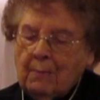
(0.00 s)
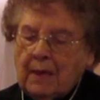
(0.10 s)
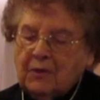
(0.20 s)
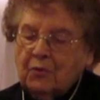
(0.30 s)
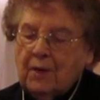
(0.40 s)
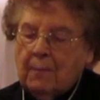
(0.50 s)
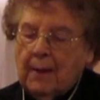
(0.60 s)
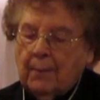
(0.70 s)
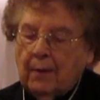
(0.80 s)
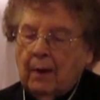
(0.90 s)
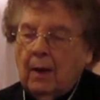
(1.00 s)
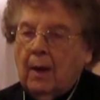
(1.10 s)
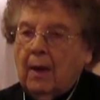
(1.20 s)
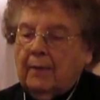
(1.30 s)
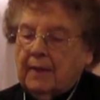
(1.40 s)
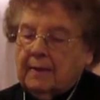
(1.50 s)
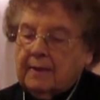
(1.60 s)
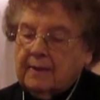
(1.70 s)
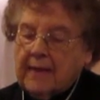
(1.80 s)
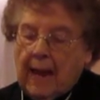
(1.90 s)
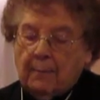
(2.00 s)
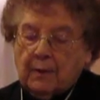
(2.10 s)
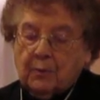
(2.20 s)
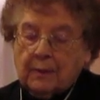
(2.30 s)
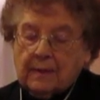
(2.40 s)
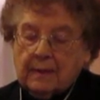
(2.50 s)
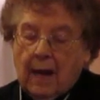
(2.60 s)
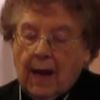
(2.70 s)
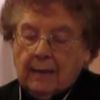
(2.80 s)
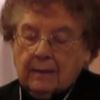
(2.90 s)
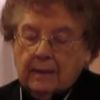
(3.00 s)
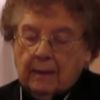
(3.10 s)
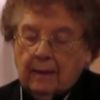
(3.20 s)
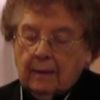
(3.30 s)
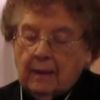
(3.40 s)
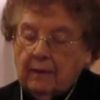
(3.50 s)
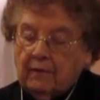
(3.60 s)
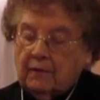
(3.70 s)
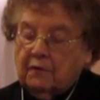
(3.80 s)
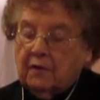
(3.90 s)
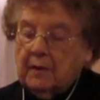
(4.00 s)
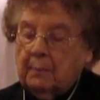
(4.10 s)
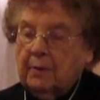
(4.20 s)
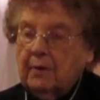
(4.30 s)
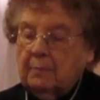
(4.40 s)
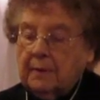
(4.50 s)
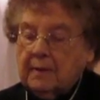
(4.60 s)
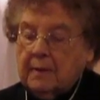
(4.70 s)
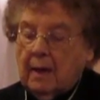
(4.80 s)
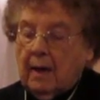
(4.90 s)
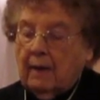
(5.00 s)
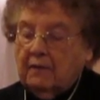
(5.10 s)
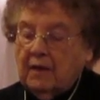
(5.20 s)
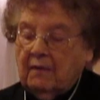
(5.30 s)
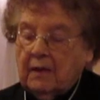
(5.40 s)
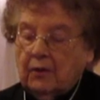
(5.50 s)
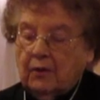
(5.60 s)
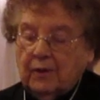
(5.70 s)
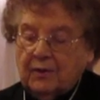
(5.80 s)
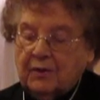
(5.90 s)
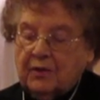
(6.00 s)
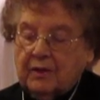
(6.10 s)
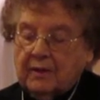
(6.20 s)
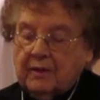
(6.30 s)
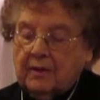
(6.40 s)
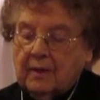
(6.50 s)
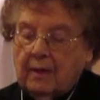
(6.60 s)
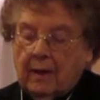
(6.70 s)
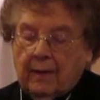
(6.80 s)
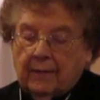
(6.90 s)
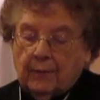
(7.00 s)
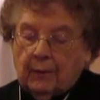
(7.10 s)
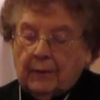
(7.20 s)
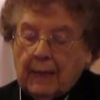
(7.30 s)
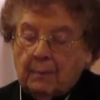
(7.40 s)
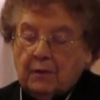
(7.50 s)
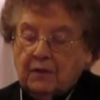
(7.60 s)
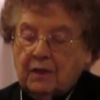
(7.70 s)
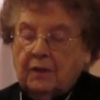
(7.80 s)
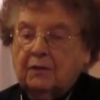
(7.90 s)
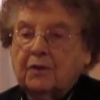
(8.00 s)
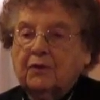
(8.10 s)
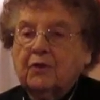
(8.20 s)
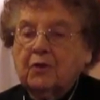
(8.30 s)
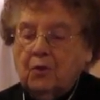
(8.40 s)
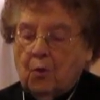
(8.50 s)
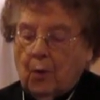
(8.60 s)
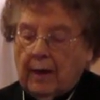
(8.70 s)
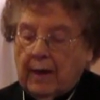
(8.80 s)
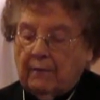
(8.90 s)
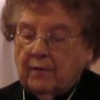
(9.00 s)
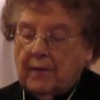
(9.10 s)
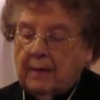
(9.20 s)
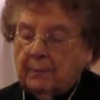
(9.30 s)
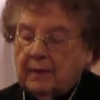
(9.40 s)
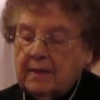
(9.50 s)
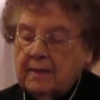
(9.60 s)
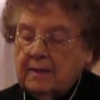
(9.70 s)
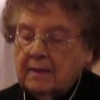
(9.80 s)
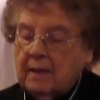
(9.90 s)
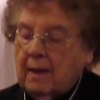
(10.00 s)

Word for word: We must remember that the Sabbath was not given for the purpose of giving Christians liberty to do whatever they please.